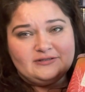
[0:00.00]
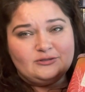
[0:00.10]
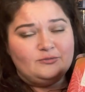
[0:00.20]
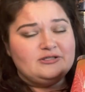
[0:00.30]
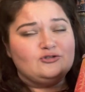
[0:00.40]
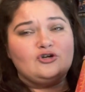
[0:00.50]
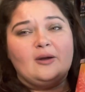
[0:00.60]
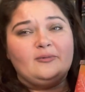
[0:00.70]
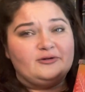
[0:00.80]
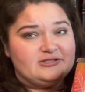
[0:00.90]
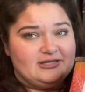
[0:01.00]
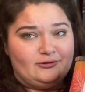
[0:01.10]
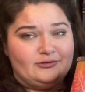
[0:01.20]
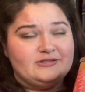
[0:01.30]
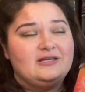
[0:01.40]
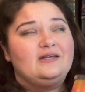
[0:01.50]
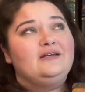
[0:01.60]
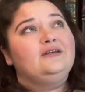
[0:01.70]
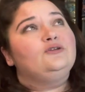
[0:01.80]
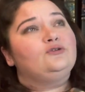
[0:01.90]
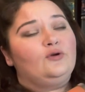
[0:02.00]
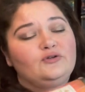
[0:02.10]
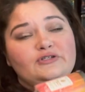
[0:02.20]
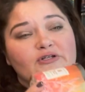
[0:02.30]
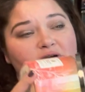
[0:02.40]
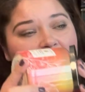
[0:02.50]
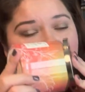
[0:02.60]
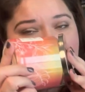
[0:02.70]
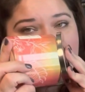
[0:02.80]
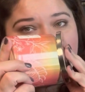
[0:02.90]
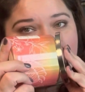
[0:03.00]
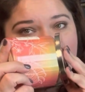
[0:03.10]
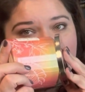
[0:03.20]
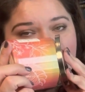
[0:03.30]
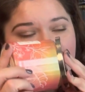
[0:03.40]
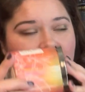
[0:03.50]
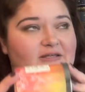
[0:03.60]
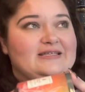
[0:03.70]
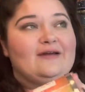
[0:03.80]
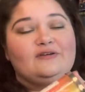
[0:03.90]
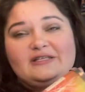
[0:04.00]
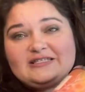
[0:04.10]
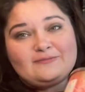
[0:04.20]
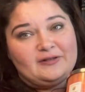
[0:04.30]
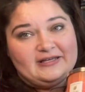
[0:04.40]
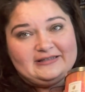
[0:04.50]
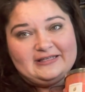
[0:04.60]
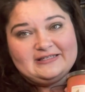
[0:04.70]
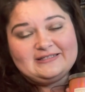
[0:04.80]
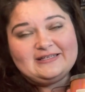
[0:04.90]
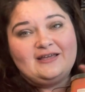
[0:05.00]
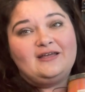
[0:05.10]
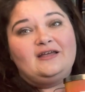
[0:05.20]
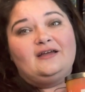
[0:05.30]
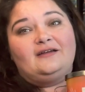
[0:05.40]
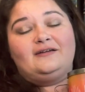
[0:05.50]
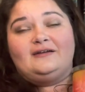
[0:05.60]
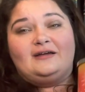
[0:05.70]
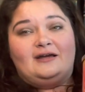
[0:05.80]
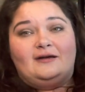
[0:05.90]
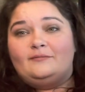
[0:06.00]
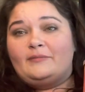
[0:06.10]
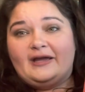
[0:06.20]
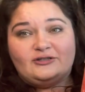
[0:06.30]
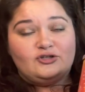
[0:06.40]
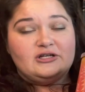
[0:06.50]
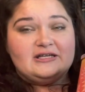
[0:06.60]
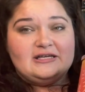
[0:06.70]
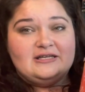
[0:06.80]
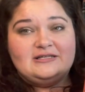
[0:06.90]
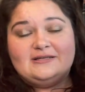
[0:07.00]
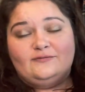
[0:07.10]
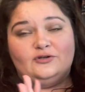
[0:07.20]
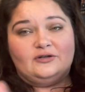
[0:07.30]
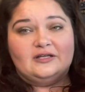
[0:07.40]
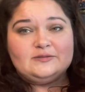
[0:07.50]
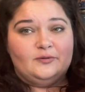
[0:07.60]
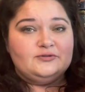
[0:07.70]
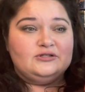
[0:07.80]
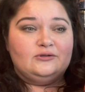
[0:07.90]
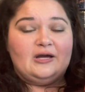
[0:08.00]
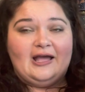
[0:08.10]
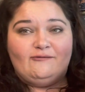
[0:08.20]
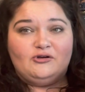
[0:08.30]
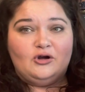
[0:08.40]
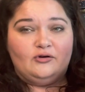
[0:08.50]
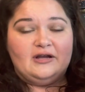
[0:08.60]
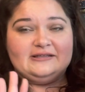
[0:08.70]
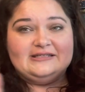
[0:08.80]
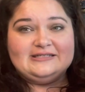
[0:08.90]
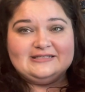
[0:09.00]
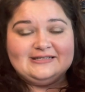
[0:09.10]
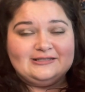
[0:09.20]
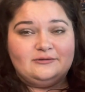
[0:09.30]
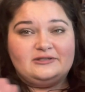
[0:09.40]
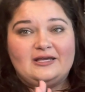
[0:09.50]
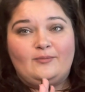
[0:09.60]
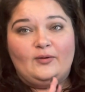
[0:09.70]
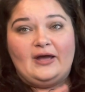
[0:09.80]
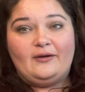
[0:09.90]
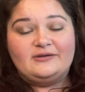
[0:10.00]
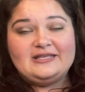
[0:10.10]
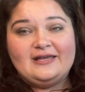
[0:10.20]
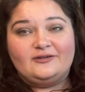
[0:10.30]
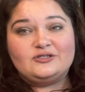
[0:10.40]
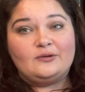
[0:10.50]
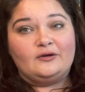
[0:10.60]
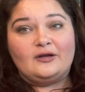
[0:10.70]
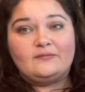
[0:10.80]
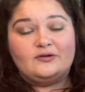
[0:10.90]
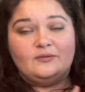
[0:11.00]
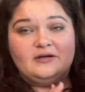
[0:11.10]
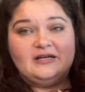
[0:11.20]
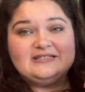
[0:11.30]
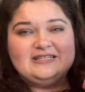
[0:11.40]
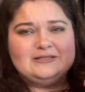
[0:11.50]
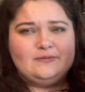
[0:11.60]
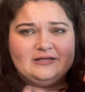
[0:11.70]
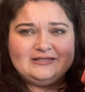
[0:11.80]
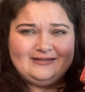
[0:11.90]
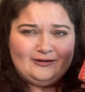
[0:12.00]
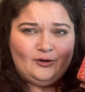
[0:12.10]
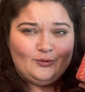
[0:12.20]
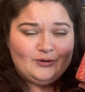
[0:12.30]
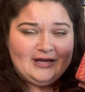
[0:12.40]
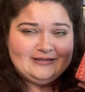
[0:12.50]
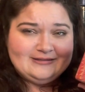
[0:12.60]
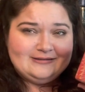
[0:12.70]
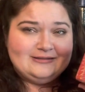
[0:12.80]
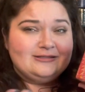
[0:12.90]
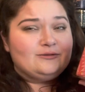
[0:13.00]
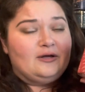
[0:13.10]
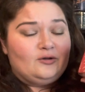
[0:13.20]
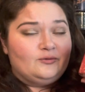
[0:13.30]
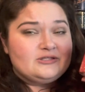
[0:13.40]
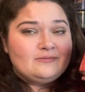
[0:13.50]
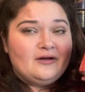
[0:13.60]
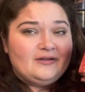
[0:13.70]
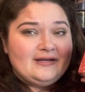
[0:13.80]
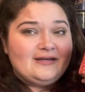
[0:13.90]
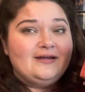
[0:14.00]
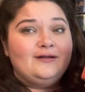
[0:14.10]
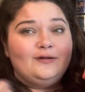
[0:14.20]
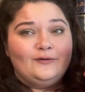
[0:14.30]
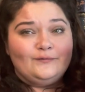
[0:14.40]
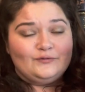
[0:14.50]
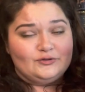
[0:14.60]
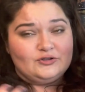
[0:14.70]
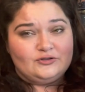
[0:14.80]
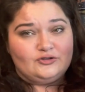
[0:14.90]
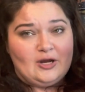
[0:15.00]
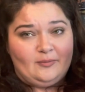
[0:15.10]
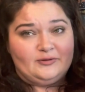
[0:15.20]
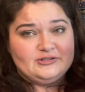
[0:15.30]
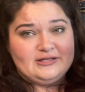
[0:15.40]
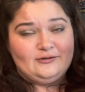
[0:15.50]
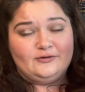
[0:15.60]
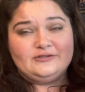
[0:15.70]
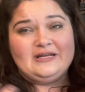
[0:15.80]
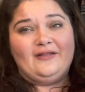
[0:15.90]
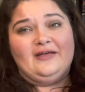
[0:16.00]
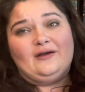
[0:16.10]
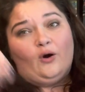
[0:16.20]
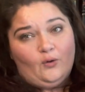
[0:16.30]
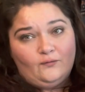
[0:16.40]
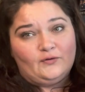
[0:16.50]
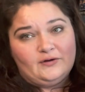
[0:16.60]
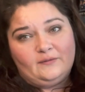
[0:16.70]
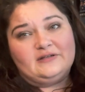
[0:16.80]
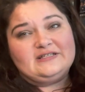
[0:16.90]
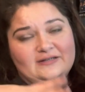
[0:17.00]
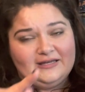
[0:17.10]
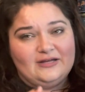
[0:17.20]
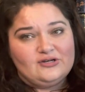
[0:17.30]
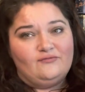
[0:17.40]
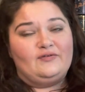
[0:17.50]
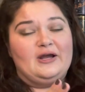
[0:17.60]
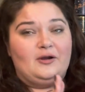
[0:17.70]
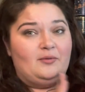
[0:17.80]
It smells like tropical Skittles. Throws through your house, makes everything smell like this. My trick is, even though you're not supposed to, I have a coat rack that sits next to a table. I always hang a sweater I'm going to wear next to this because then the coat kind of, the sweater will smell like tropical Skittles, not like over it where it's going to catch on fire.